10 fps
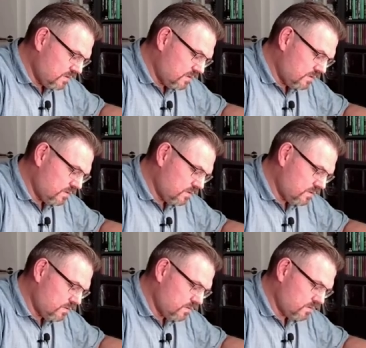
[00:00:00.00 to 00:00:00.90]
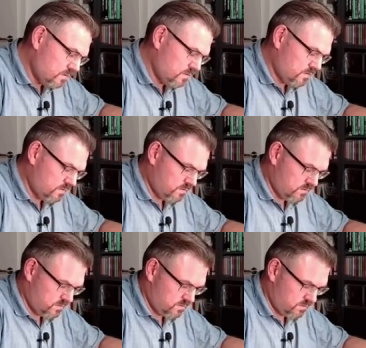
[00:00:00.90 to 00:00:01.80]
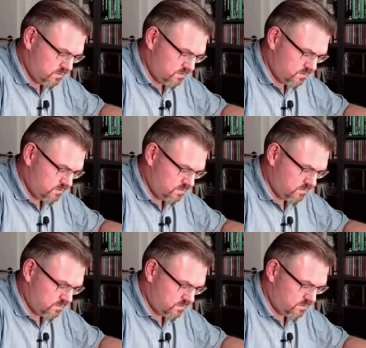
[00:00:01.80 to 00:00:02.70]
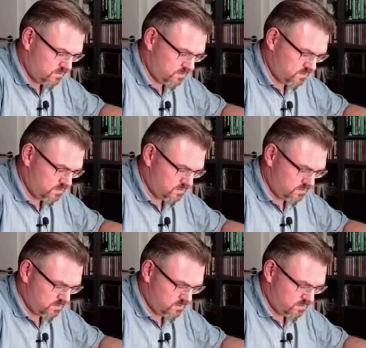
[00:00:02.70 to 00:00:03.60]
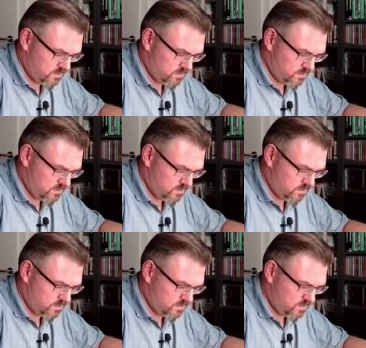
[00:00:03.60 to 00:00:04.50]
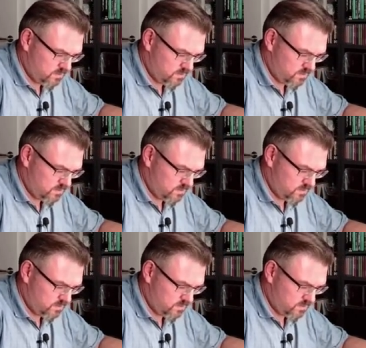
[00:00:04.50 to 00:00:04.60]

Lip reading: (silence)